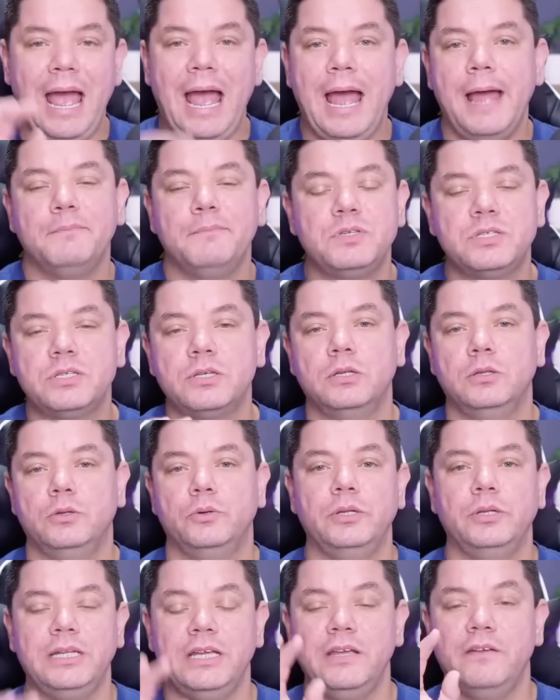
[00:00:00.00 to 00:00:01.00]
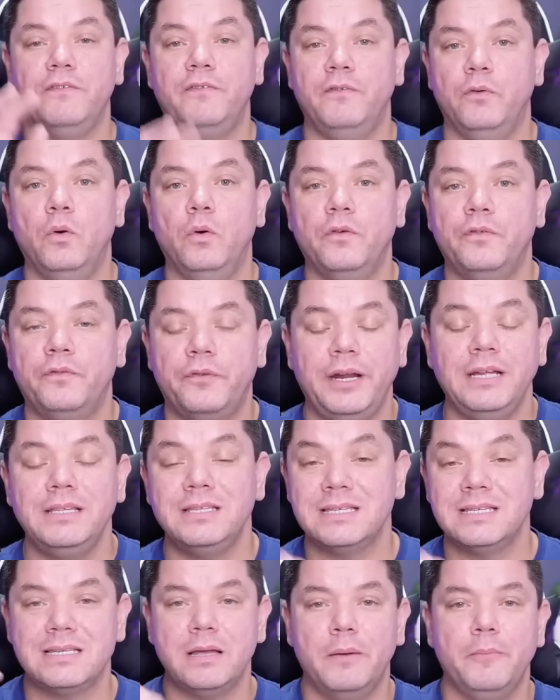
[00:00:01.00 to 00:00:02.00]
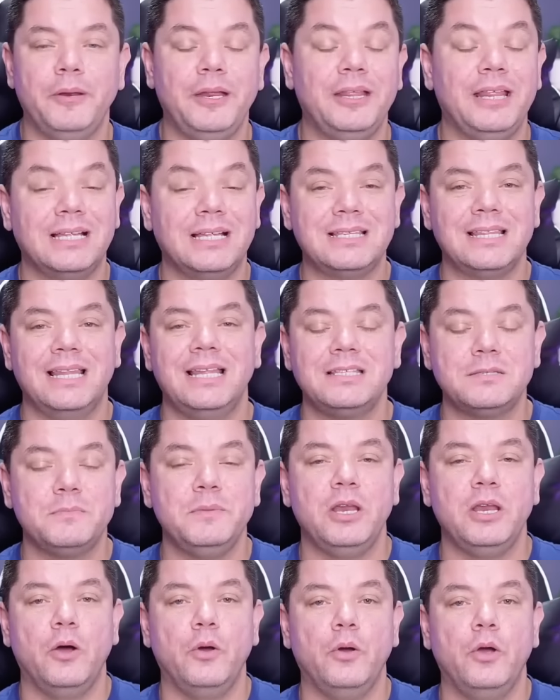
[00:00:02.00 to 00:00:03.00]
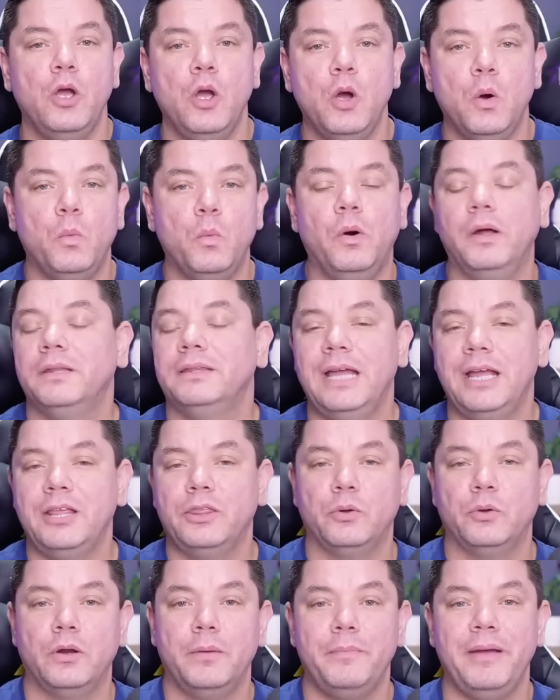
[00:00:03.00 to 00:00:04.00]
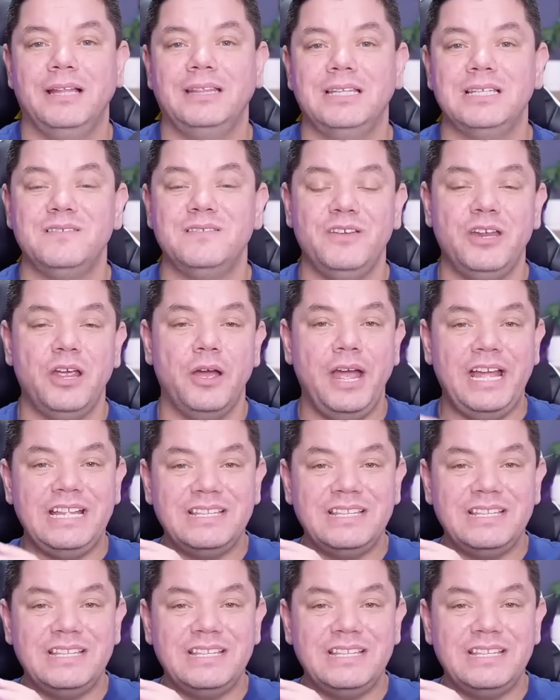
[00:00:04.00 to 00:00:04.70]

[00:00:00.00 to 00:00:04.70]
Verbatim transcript: absolutely for free to somebody that lets me know what they thought about this video,